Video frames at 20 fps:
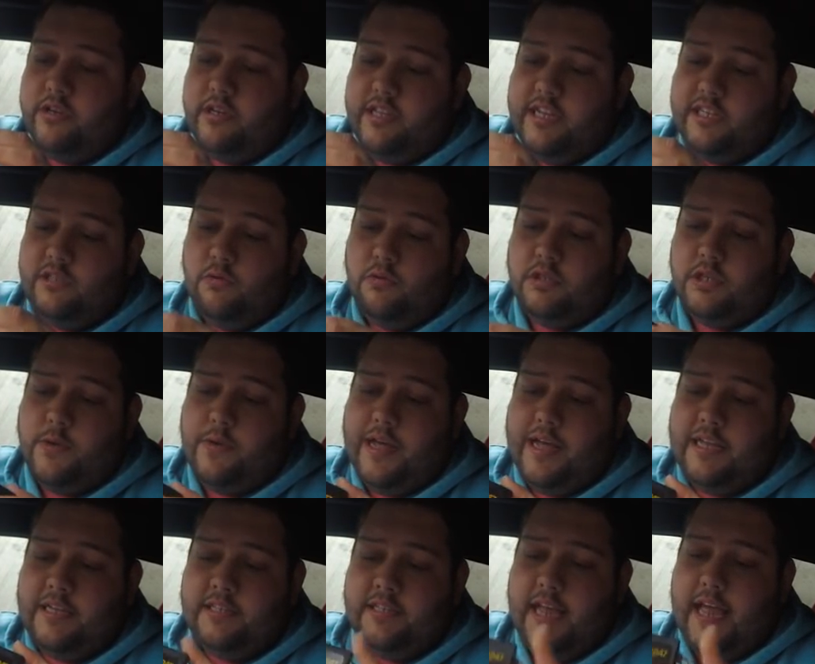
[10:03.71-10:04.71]
This also
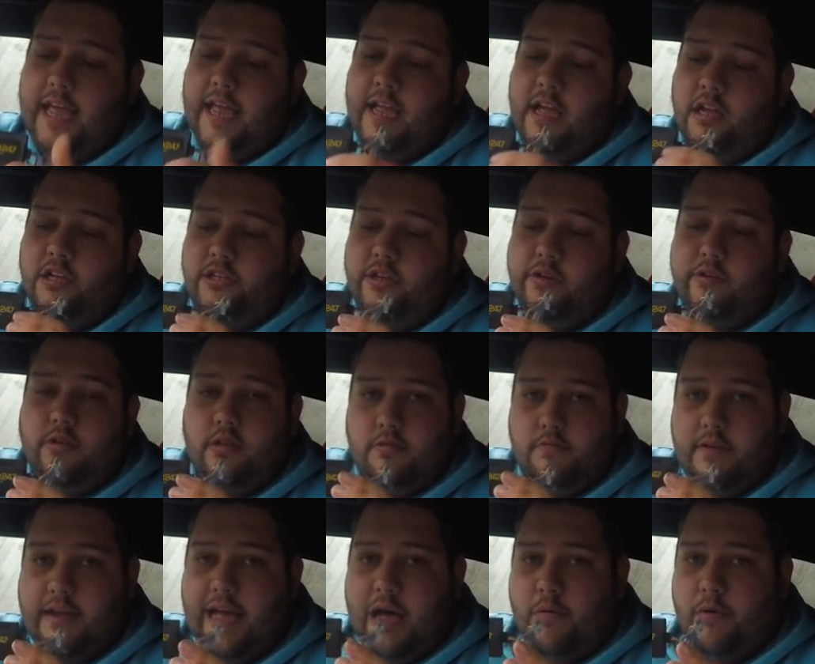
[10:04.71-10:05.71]
has a 2 to
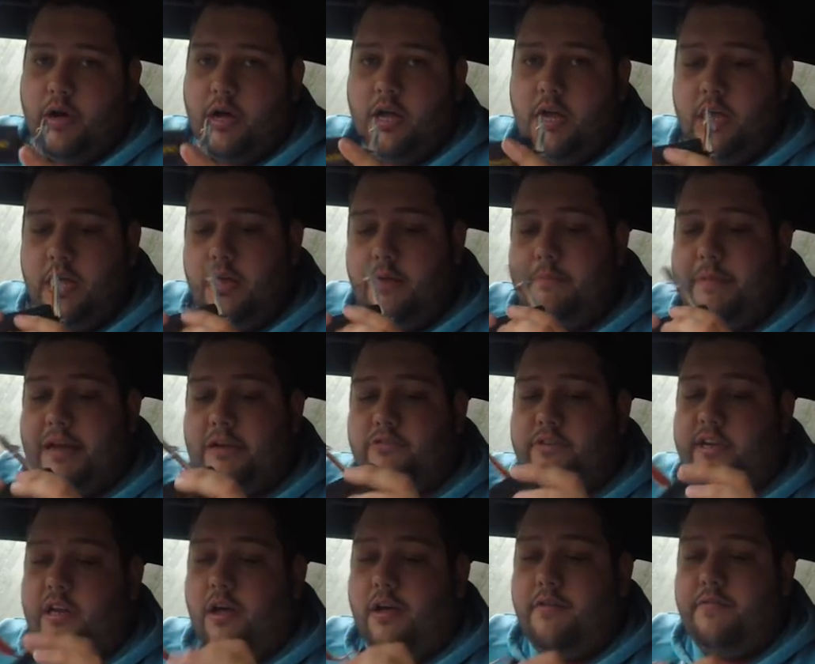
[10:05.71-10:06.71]
3 hour battery
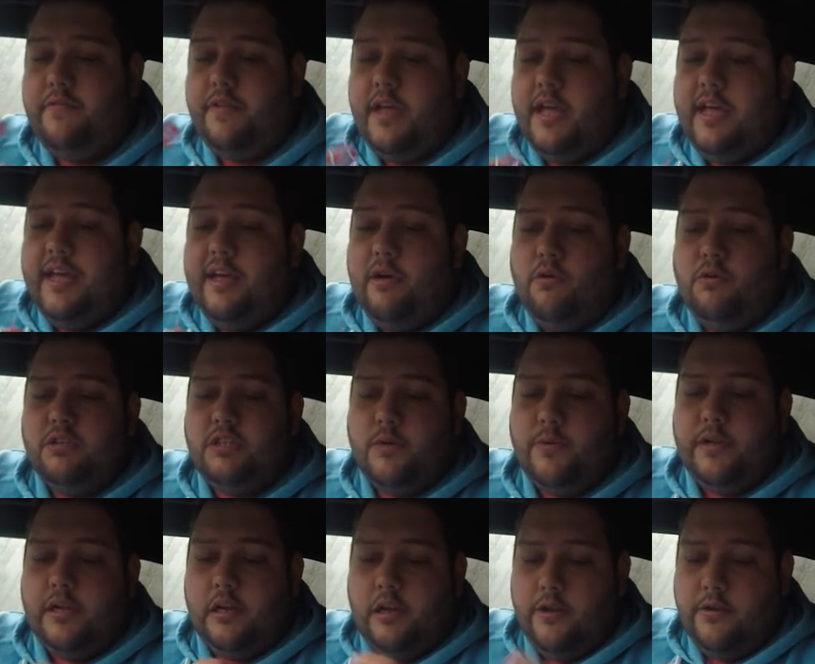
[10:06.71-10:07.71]
life. It also
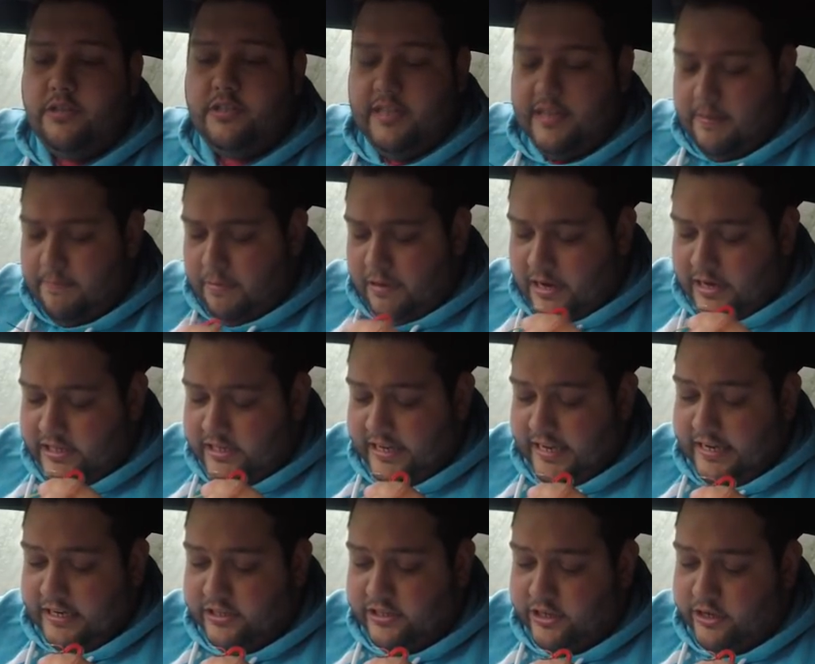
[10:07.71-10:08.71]
includes the
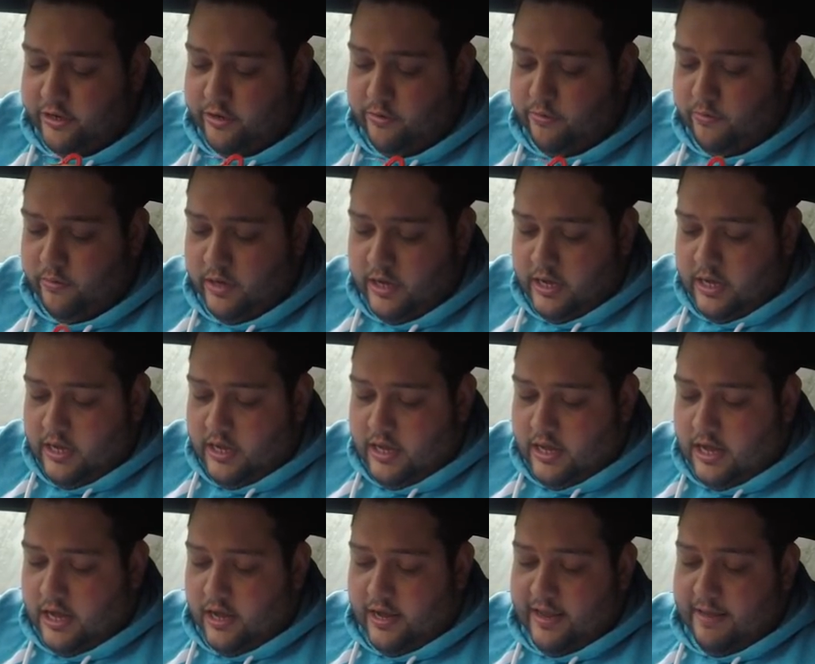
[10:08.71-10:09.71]
ability to
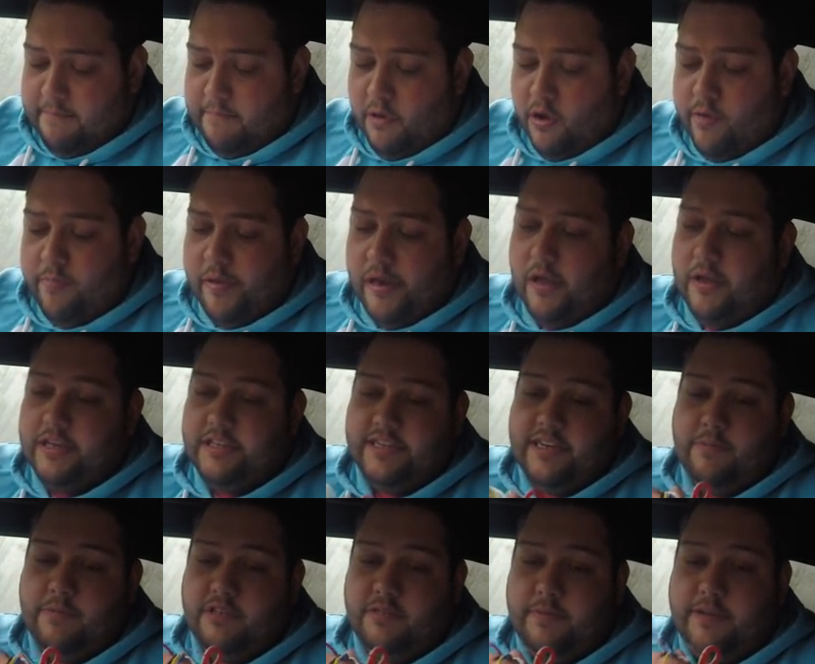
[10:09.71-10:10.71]
immobilize it,
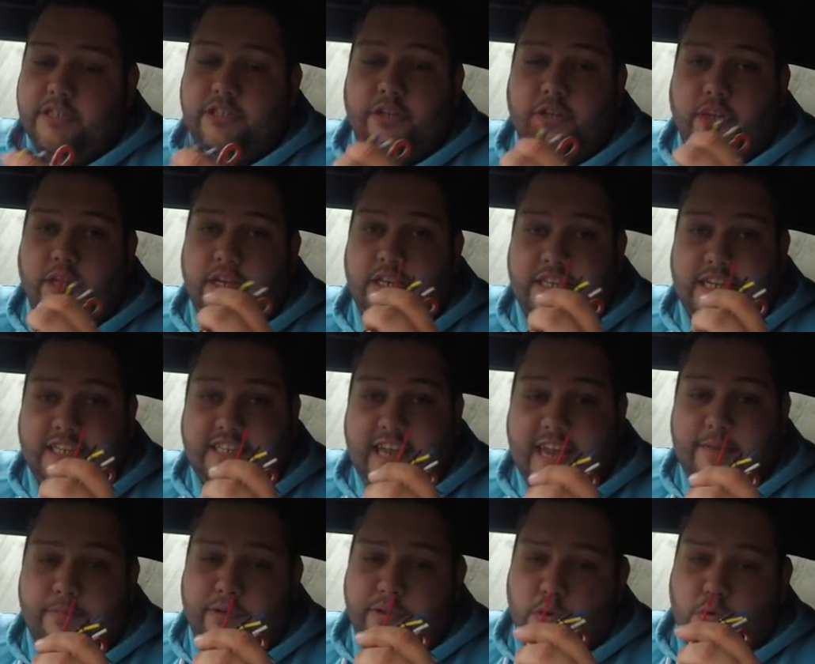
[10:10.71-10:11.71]
which means you can
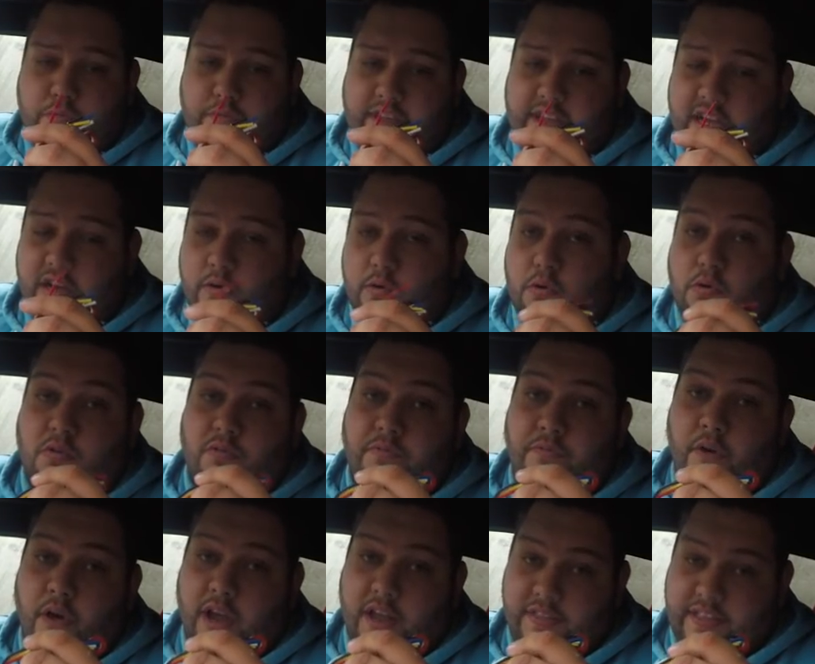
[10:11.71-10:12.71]
disable your vehicle
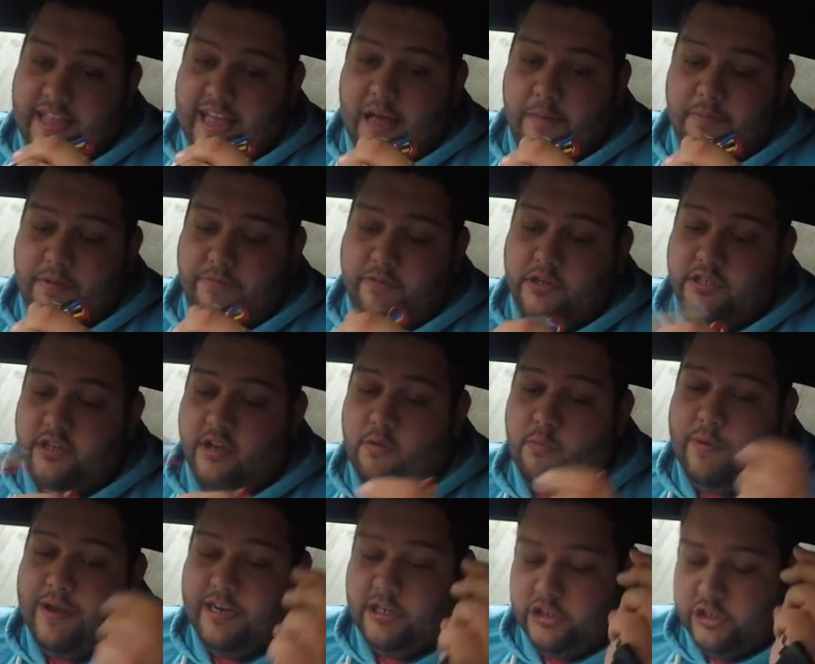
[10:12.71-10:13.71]
via the app if you so
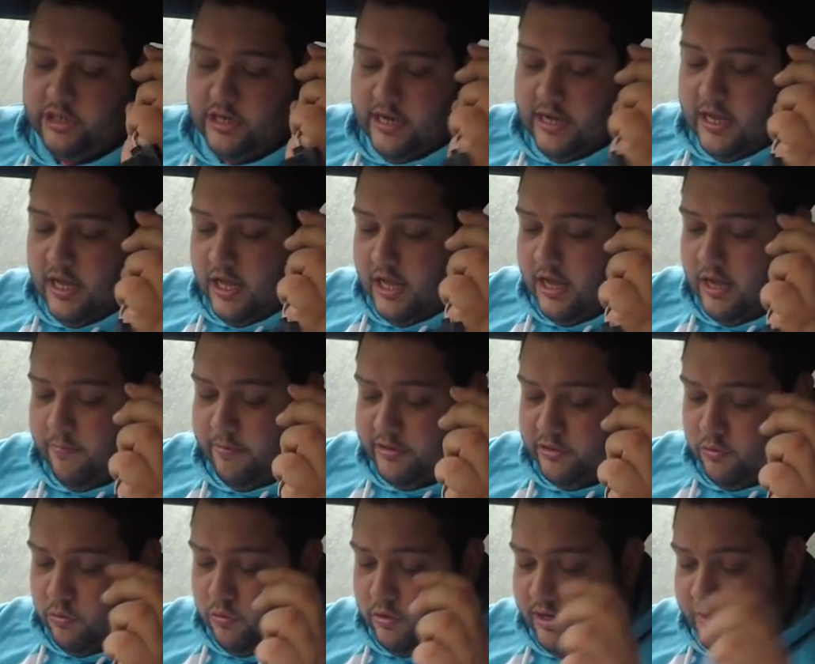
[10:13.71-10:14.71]
wish, which
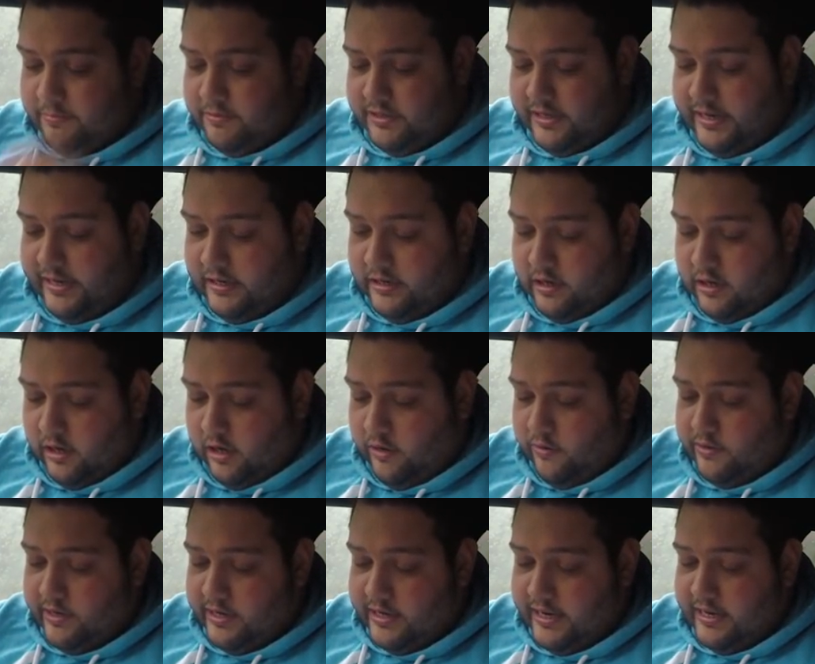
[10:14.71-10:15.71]
all comes
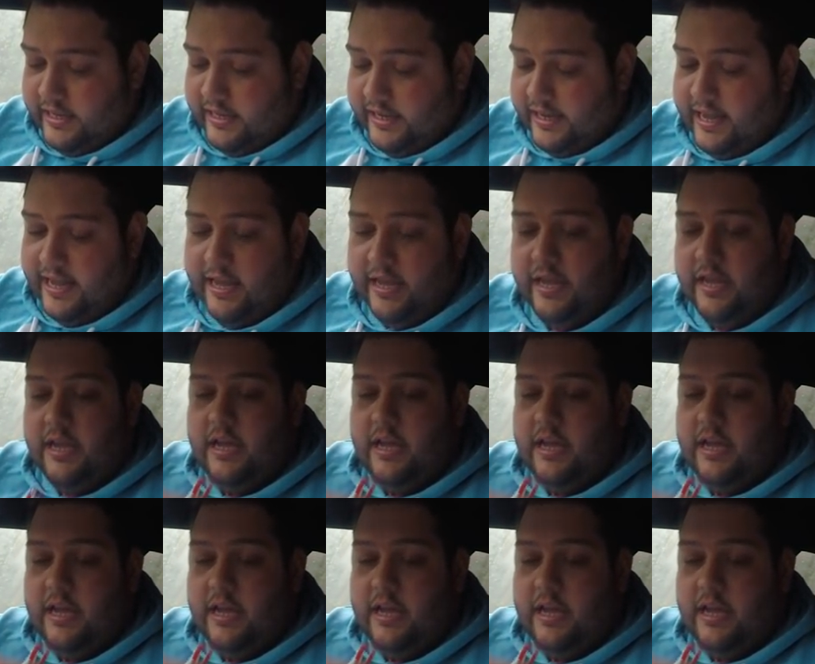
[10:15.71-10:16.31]
included in the kit.